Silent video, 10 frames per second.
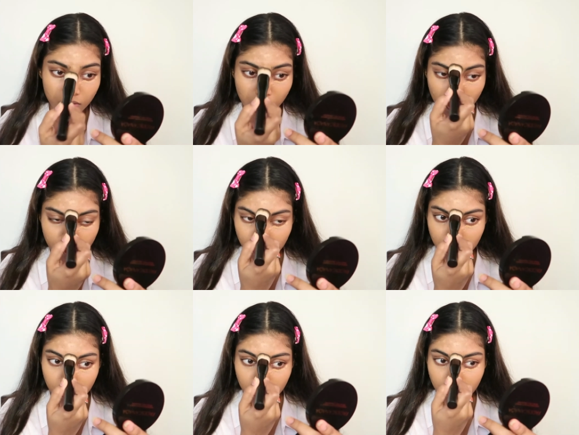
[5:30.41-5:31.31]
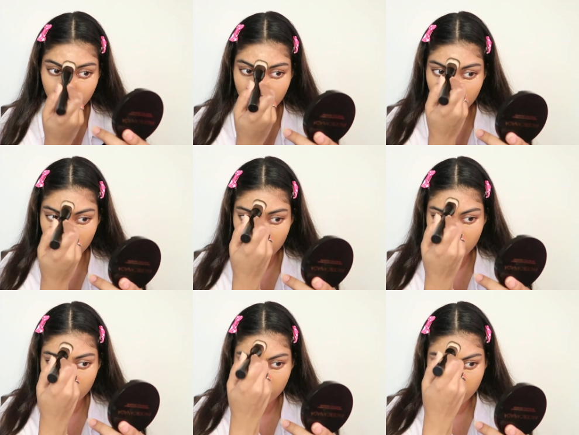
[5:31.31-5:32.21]
so now I'm just gonna blend
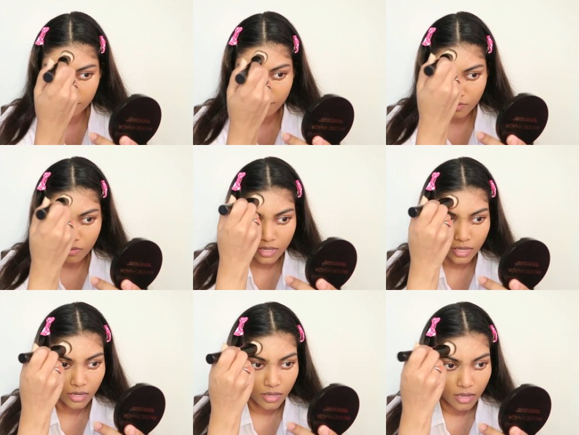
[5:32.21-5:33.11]
it on my forehead.